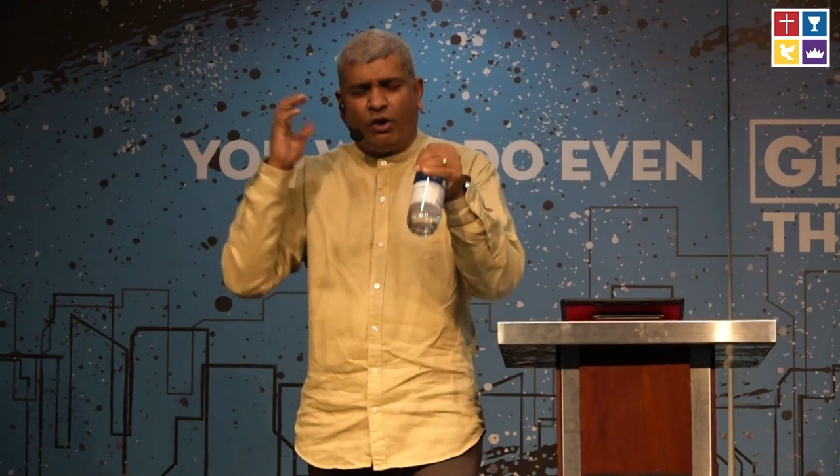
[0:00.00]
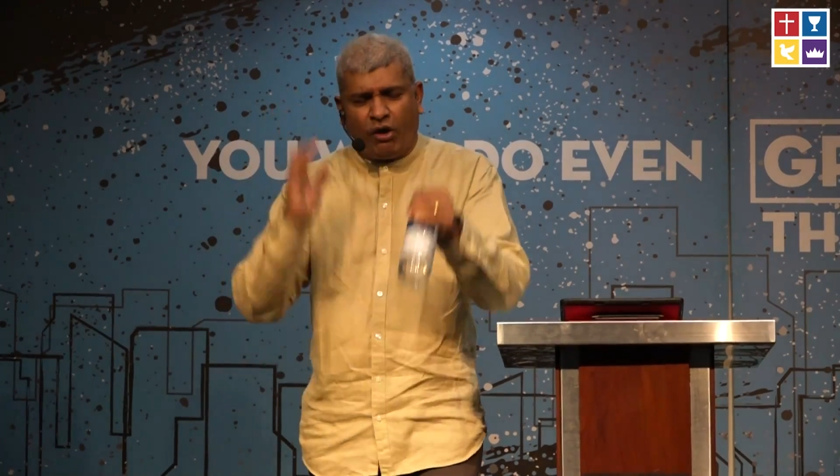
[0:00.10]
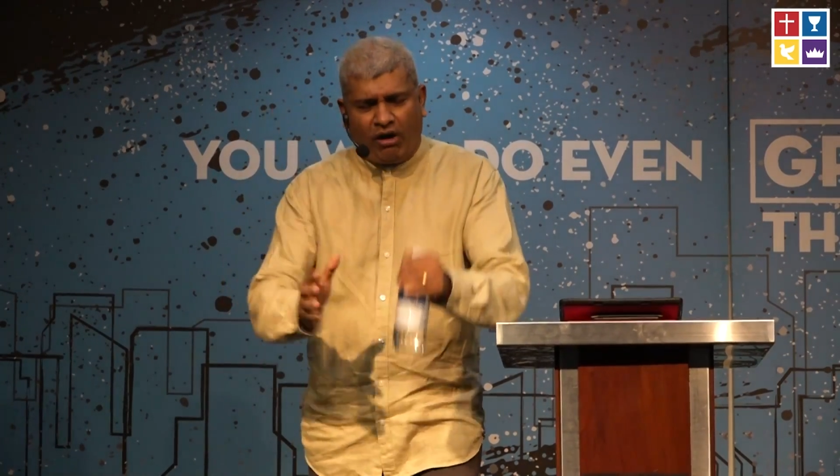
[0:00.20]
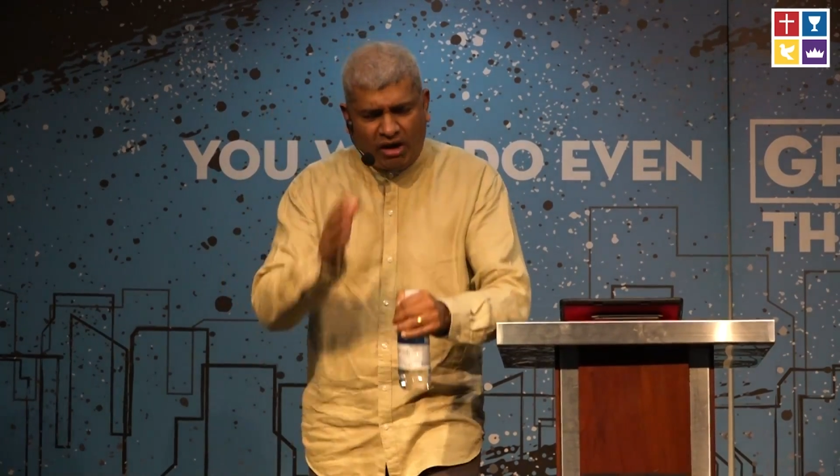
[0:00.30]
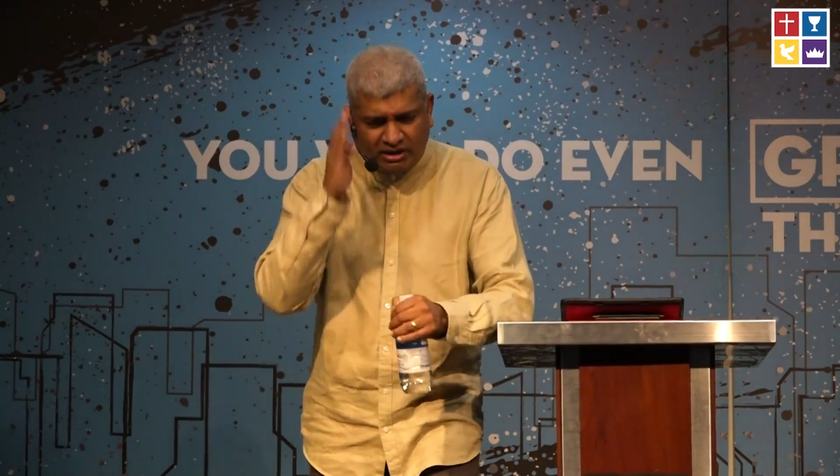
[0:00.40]

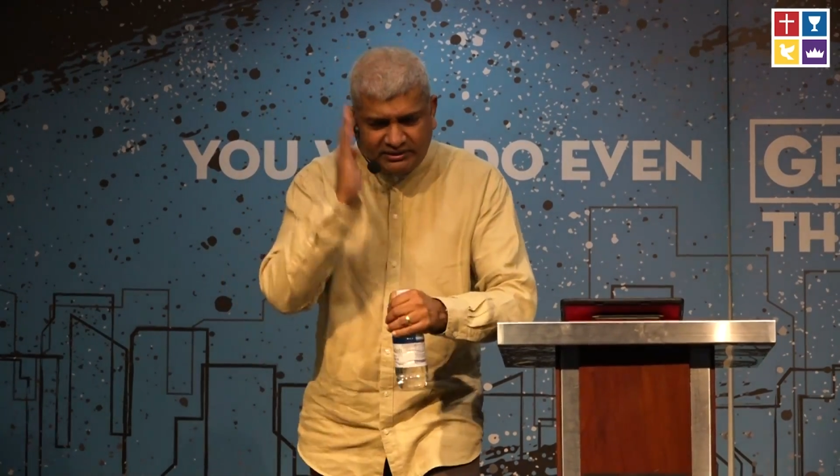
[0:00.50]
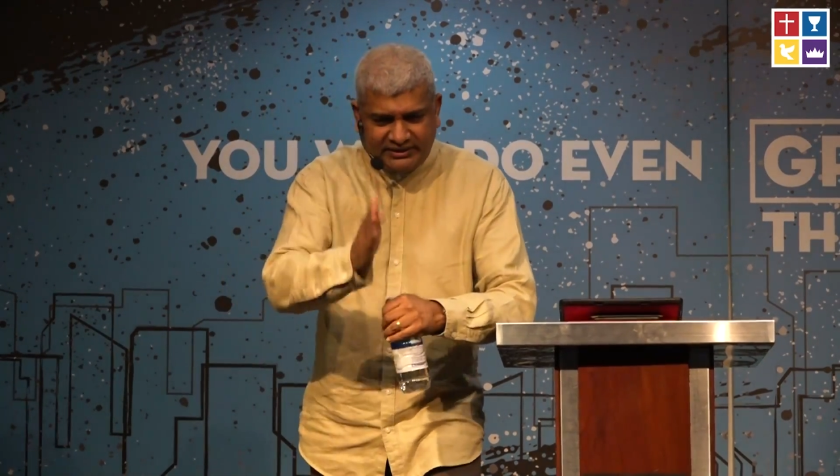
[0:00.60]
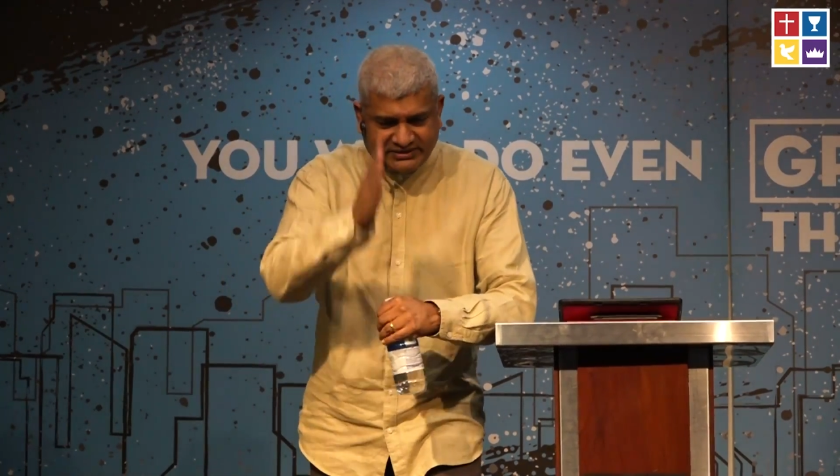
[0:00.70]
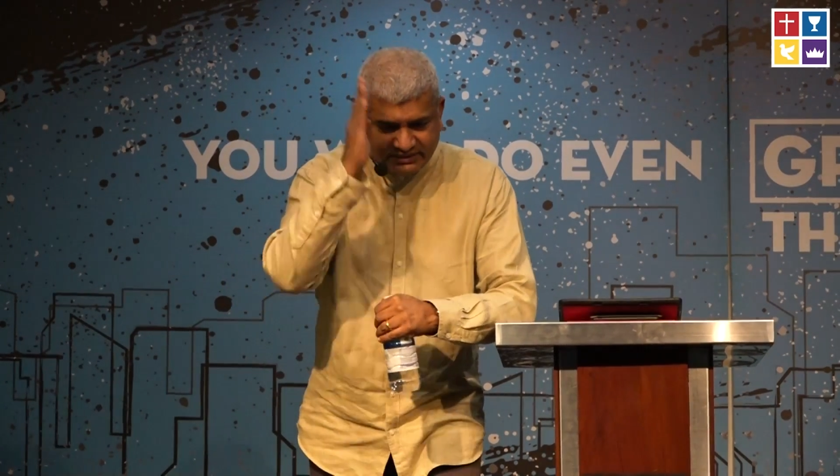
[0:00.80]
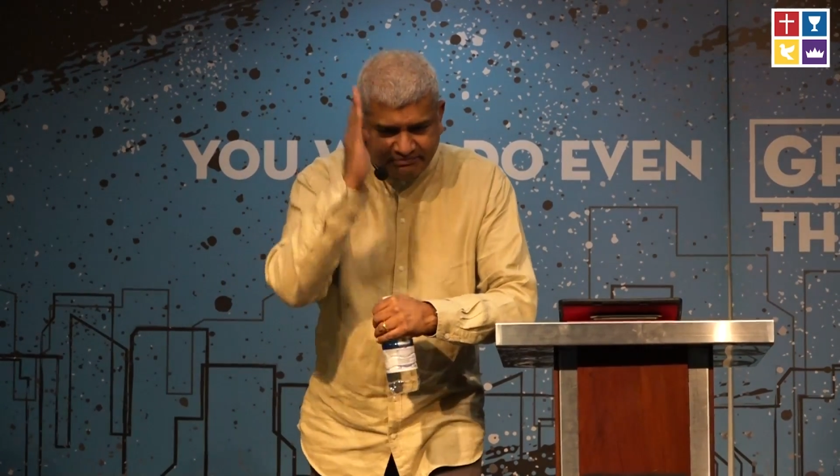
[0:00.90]
All
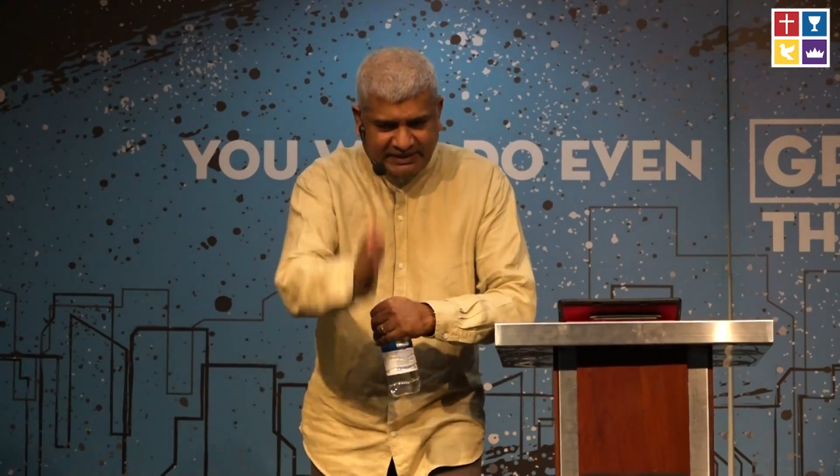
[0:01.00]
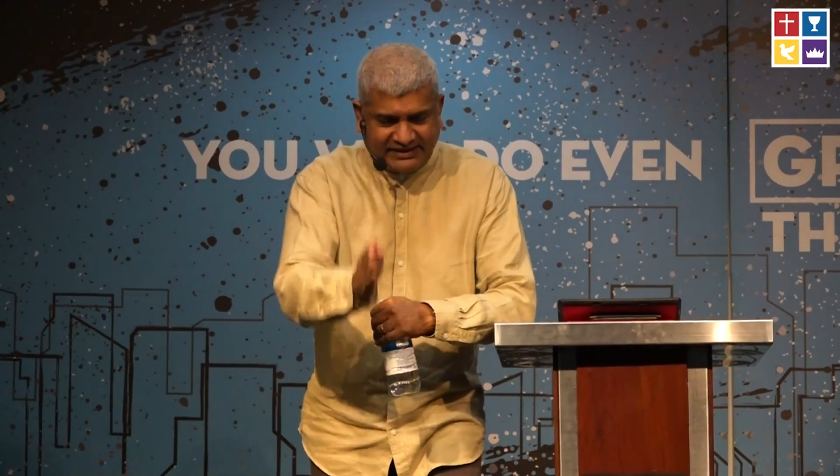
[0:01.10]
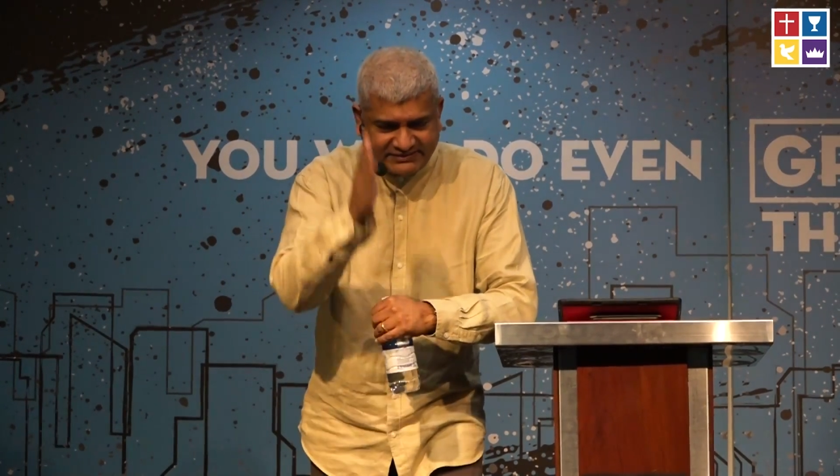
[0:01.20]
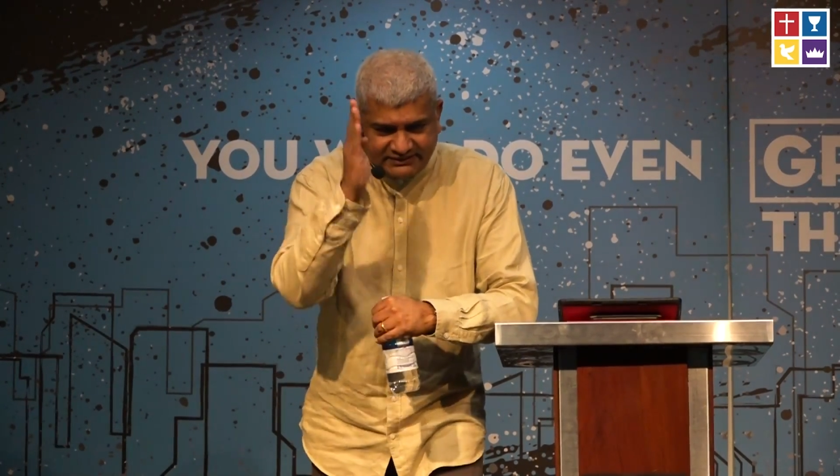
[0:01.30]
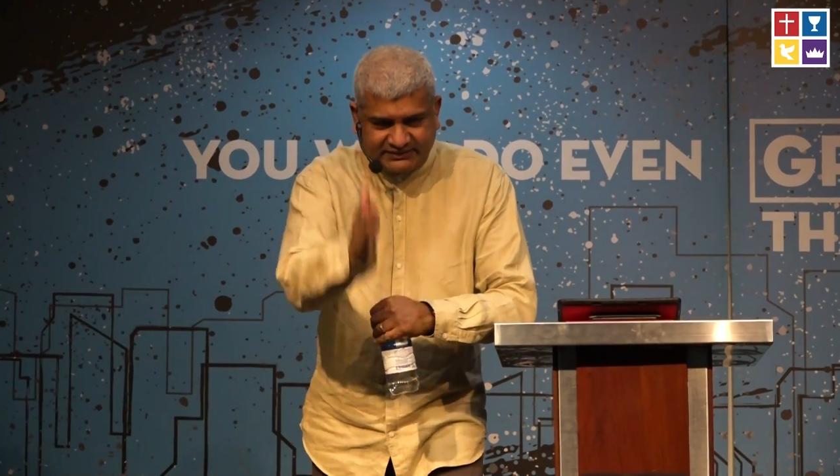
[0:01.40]
these
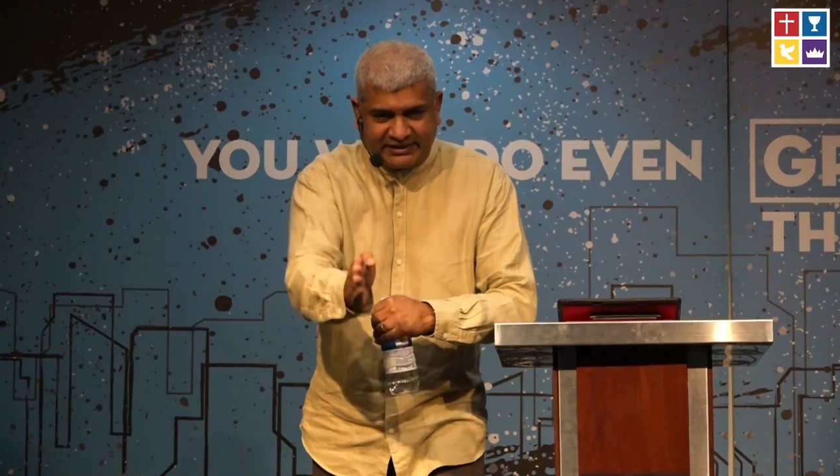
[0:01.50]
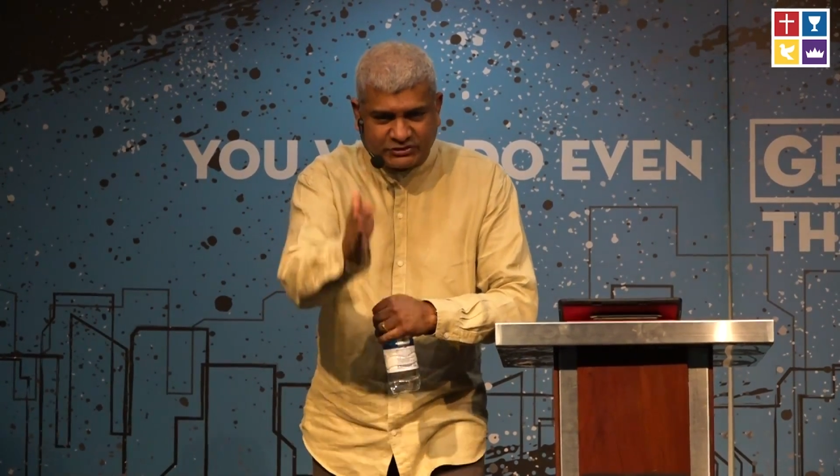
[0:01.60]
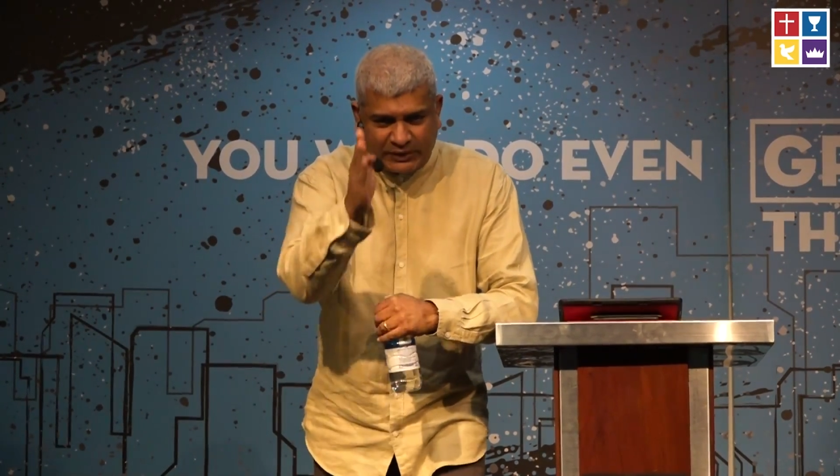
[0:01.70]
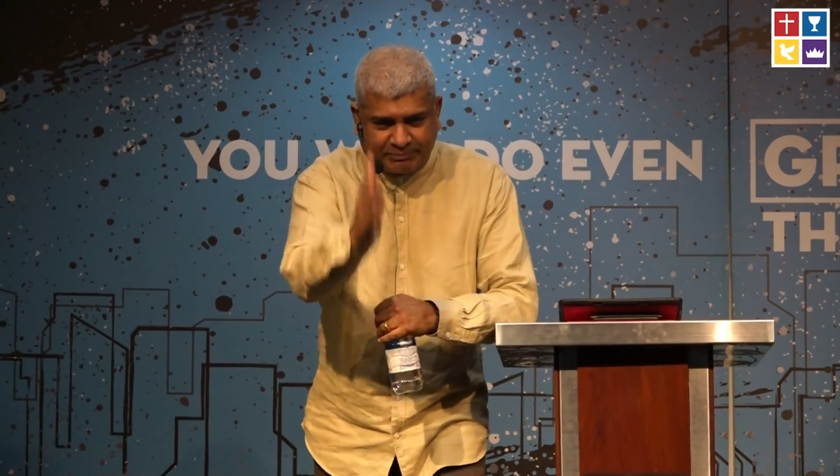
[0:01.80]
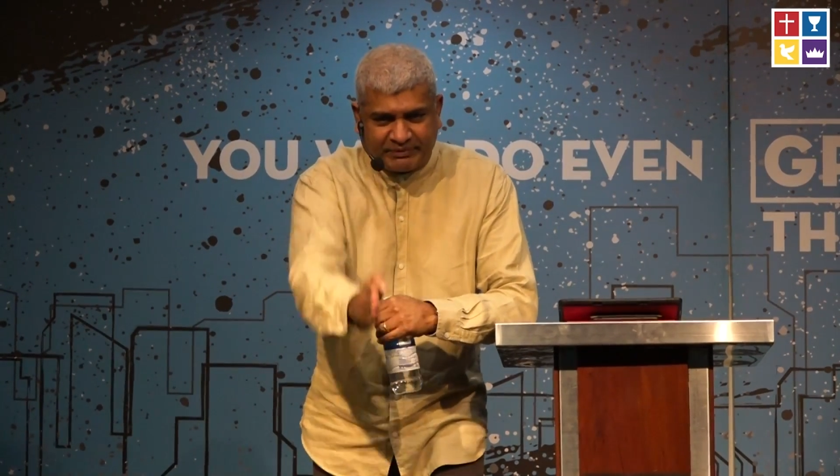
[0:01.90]
amazing
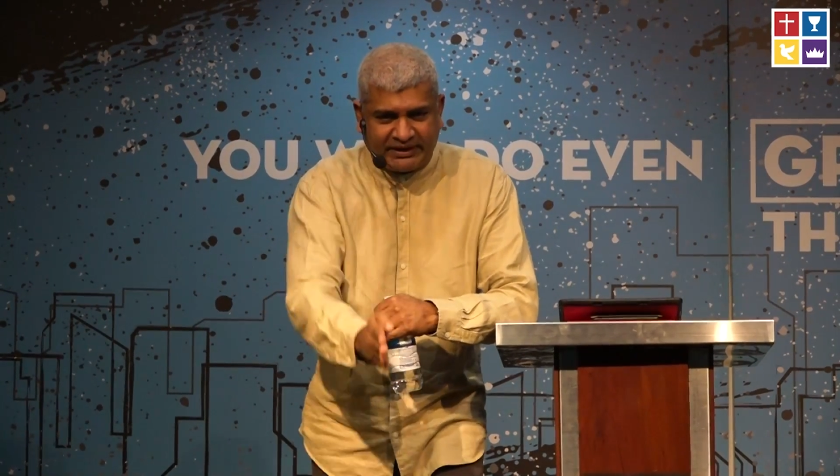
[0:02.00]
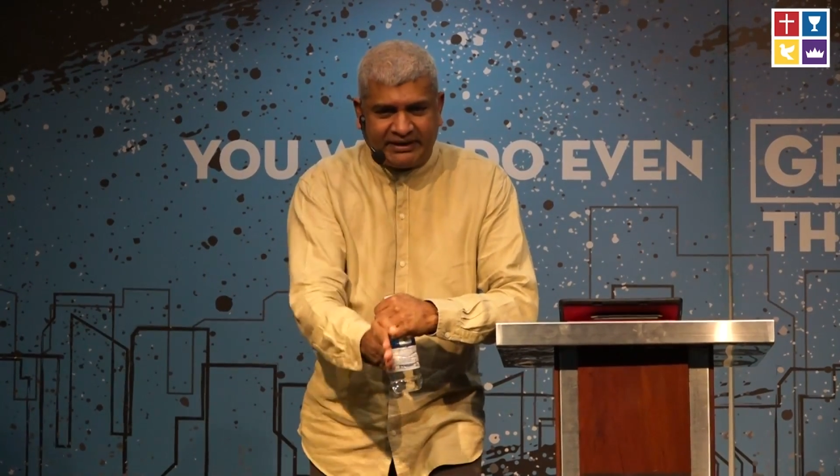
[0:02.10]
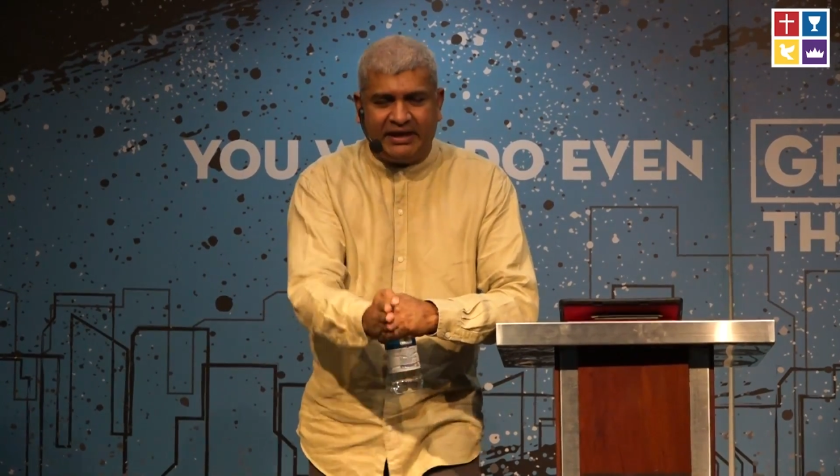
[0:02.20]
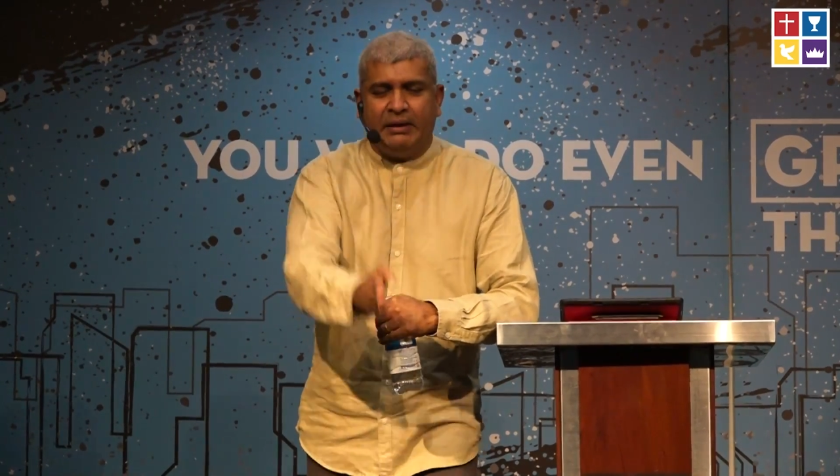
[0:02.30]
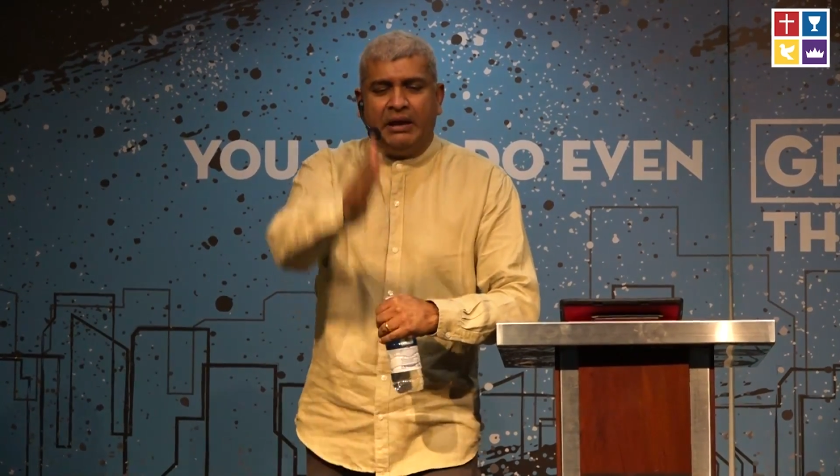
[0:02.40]
things we're praying.